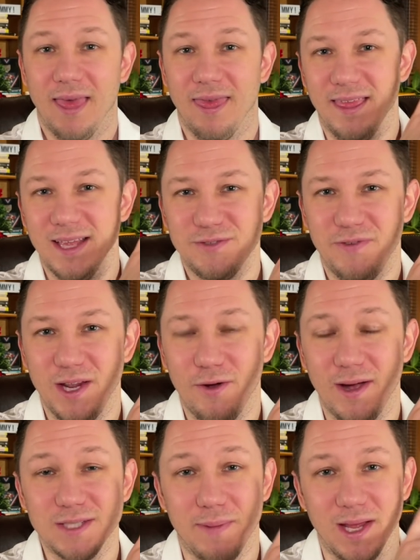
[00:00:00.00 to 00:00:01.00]
This video
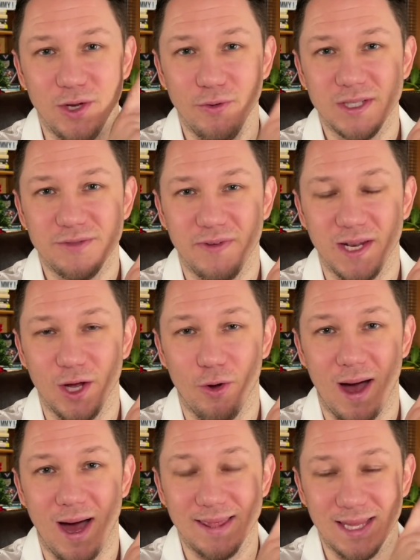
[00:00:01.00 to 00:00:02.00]
is my newest video
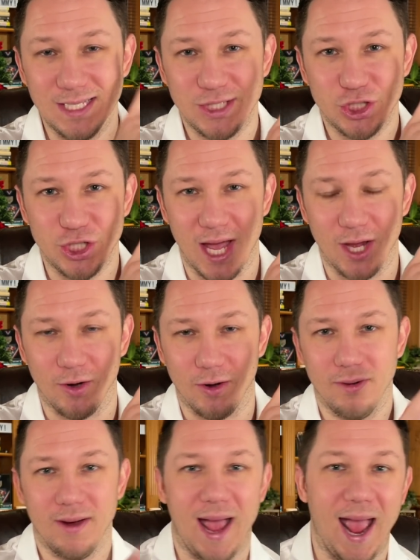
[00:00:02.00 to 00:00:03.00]
on this channel,